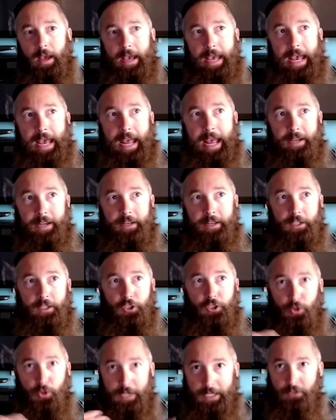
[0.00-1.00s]
And
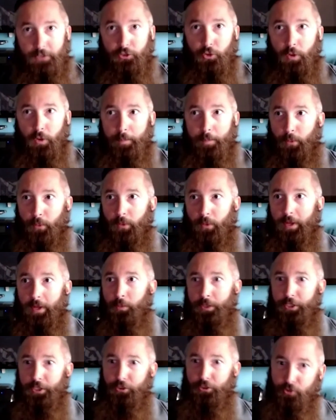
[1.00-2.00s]
you get to a point
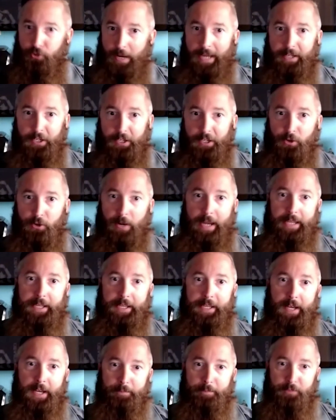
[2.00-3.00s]
where you're trying to crank
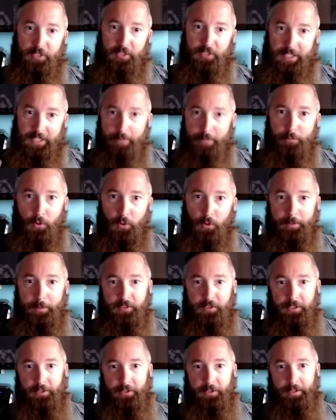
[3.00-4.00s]
it up to get more
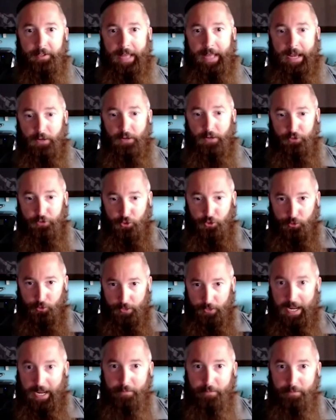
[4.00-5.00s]
material out, to
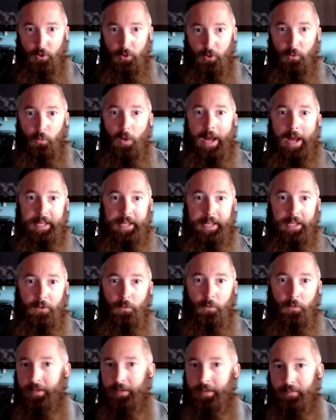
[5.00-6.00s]
create more wetting,
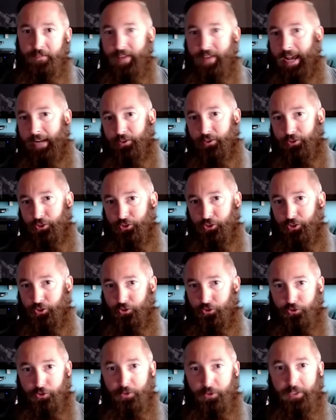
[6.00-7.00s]
when in fact you're just
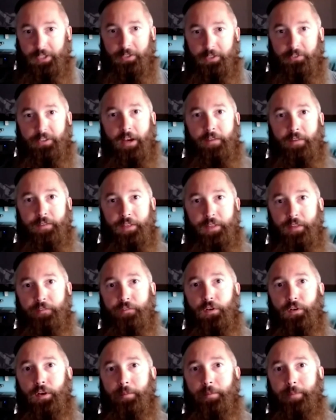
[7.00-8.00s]
shooting yourself in the
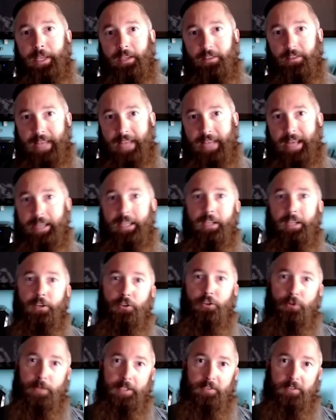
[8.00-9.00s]
foot, because that
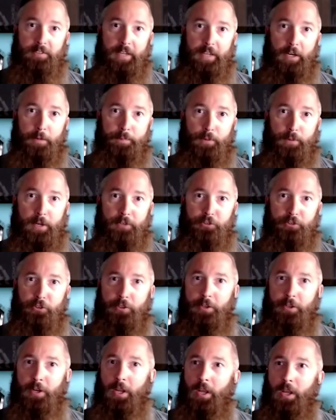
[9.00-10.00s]
increased air
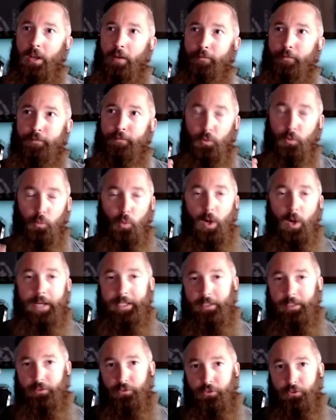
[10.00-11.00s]
pressure, for what
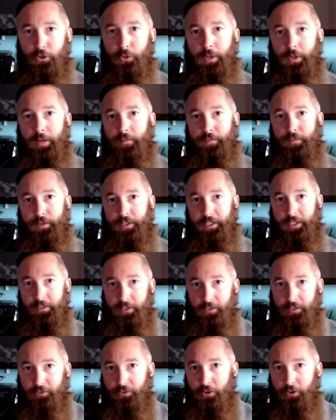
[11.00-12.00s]
it's doing for the
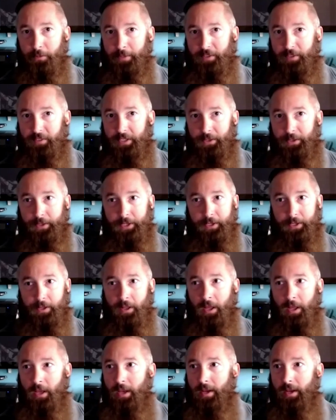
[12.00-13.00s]
additional
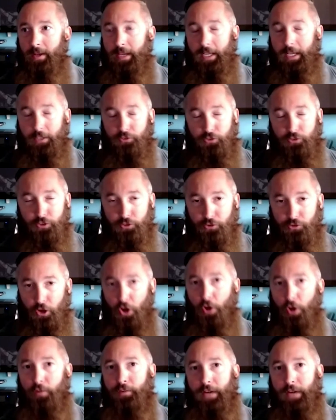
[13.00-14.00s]
material, it's just
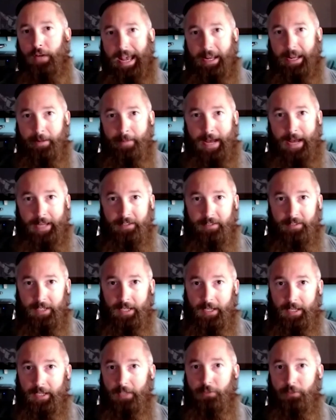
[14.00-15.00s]
over atomizing
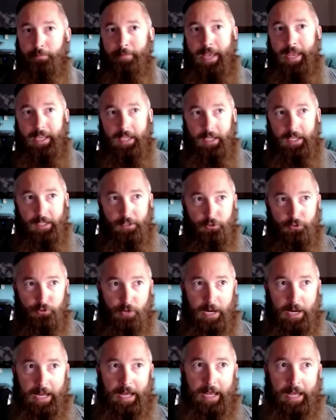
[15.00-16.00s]
it. It's making it
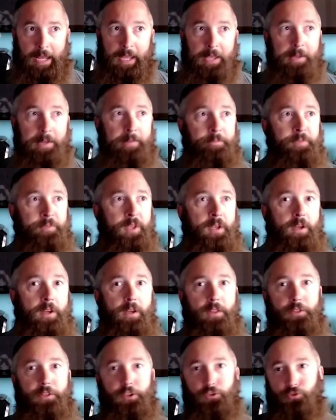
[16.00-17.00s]
dry.
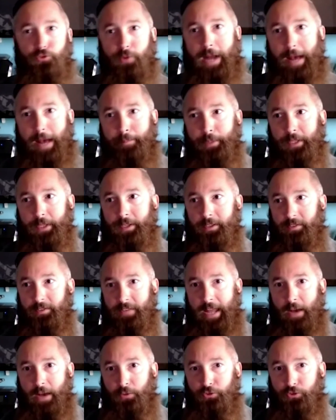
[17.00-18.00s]
The droplet is
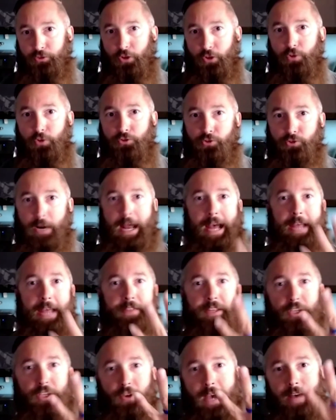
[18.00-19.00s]
now so dry
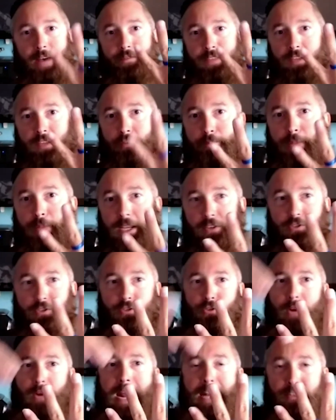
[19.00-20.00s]
that you have these big
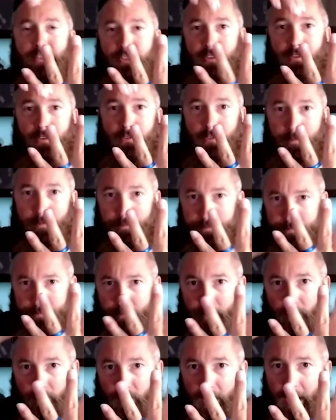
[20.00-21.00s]
scratches.
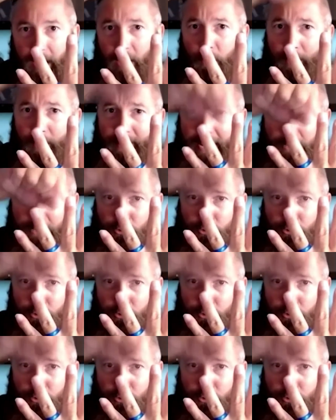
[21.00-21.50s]
And when that